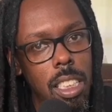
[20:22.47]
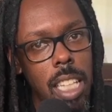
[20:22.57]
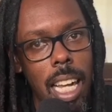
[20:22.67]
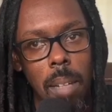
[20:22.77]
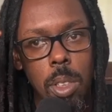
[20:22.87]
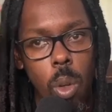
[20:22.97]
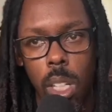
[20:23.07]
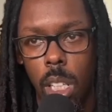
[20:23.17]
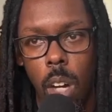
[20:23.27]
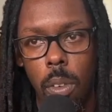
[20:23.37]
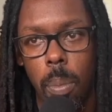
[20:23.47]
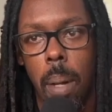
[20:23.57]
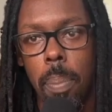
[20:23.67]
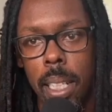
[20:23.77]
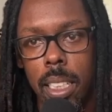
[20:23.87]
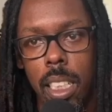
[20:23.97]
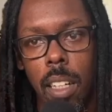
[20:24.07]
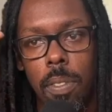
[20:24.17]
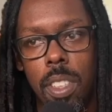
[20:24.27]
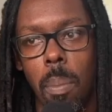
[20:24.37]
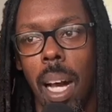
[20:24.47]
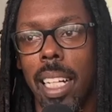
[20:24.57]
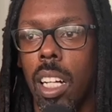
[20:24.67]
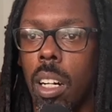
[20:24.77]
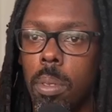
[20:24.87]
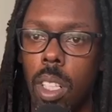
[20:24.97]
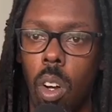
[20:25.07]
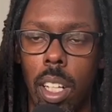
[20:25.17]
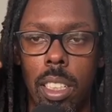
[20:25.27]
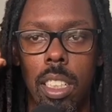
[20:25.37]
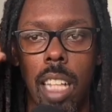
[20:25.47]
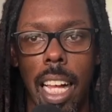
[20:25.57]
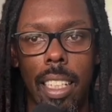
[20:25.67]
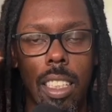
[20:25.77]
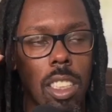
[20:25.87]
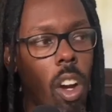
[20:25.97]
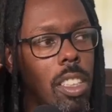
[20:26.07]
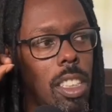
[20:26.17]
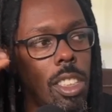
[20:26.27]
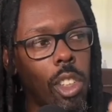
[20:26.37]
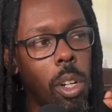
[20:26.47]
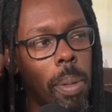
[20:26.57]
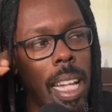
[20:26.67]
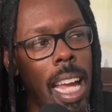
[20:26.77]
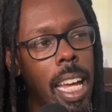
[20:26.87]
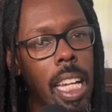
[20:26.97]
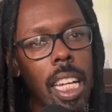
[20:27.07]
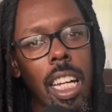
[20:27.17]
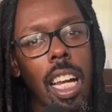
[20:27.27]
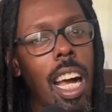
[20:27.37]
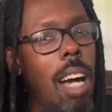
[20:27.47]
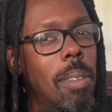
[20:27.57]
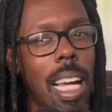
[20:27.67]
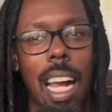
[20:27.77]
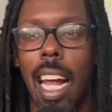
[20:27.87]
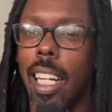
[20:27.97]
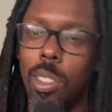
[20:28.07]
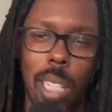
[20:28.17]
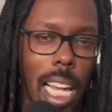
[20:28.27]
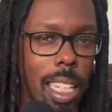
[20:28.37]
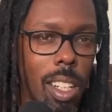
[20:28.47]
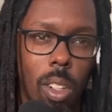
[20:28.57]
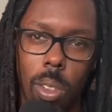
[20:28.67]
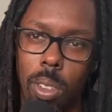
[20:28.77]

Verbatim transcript: Like, I'm so in love with my peace. And if somebody comes along and, like, starts disturbing that, yeah, I'm like, all right, you got to go.